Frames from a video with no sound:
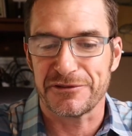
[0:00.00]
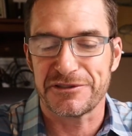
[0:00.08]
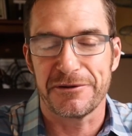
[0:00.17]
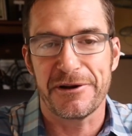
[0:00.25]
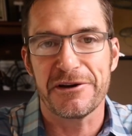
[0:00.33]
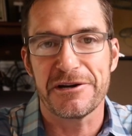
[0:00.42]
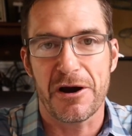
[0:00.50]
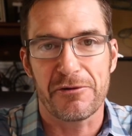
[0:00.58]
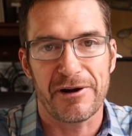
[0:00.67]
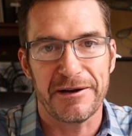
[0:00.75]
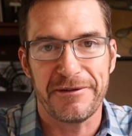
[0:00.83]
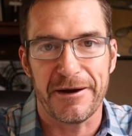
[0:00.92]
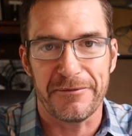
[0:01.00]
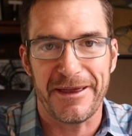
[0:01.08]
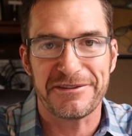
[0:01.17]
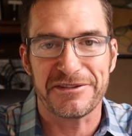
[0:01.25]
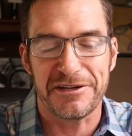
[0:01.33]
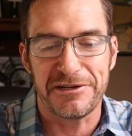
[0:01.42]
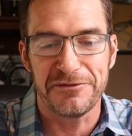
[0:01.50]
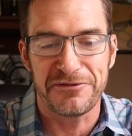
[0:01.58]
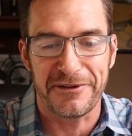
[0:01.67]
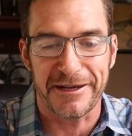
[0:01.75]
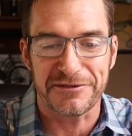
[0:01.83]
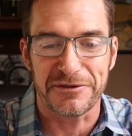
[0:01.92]
So there you go right there. That's a huge
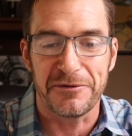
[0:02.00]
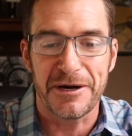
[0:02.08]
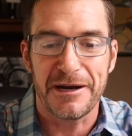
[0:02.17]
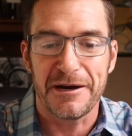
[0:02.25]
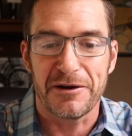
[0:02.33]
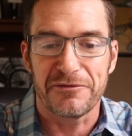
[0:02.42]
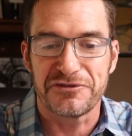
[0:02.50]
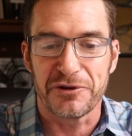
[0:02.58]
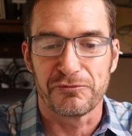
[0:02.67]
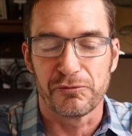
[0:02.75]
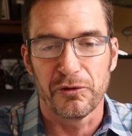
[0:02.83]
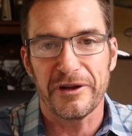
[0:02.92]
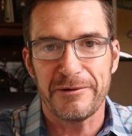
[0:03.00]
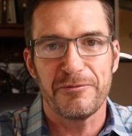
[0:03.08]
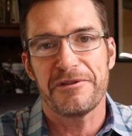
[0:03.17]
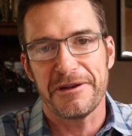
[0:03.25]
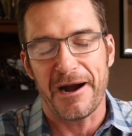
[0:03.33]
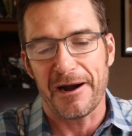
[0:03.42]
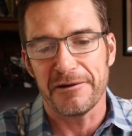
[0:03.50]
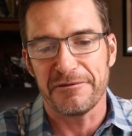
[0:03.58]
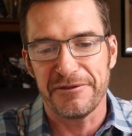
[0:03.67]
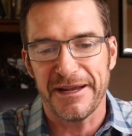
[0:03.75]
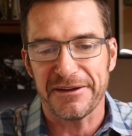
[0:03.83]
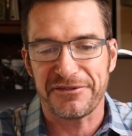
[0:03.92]
thing. So ruling with an iron
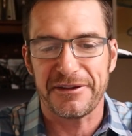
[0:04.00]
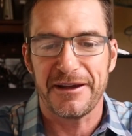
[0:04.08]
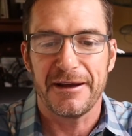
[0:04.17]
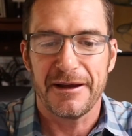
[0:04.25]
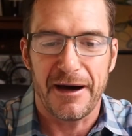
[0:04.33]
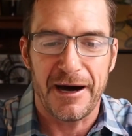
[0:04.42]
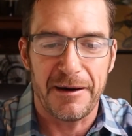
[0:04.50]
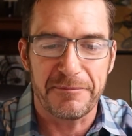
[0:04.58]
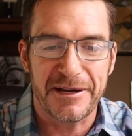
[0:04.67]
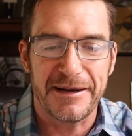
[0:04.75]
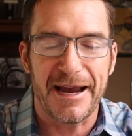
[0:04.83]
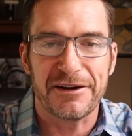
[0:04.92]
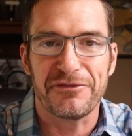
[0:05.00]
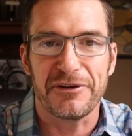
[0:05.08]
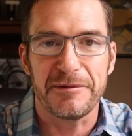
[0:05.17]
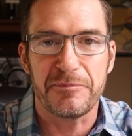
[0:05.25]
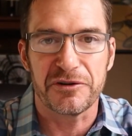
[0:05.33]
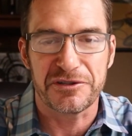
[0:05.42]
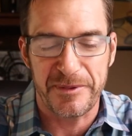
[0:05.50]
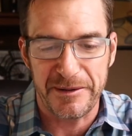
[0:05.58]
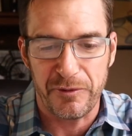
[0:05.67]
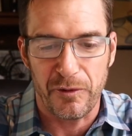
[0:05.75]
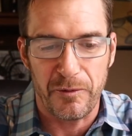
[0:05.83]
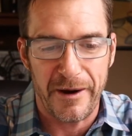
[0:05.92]
fist can actually push
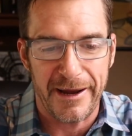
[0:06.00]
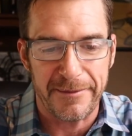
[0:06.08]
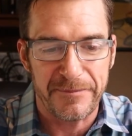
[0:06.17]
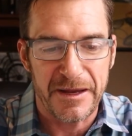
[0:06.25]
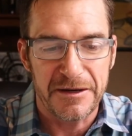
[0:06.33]
people away.